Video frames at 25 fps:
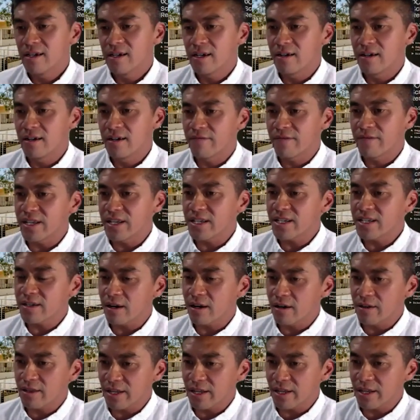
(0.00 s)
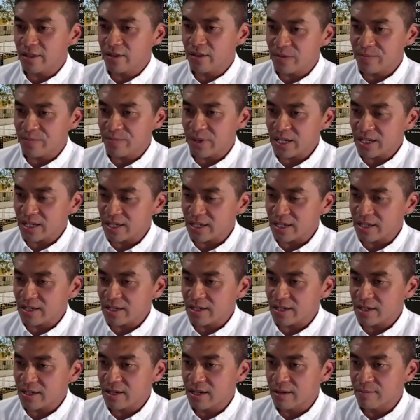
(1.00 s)
uh, these, all the other
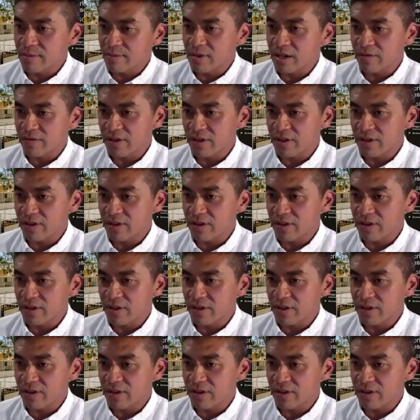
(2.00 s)
species um, of